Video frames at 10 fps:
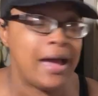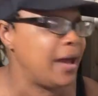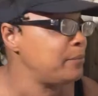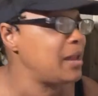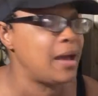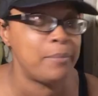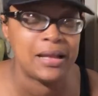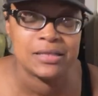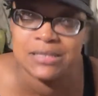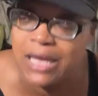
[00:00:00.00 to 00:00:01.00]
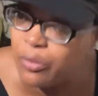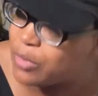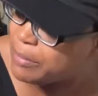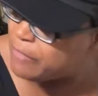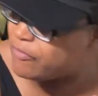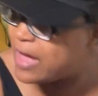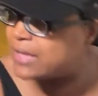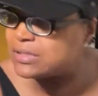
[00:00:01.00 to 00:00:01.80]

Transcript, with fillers: I'm not about to say, well, let me find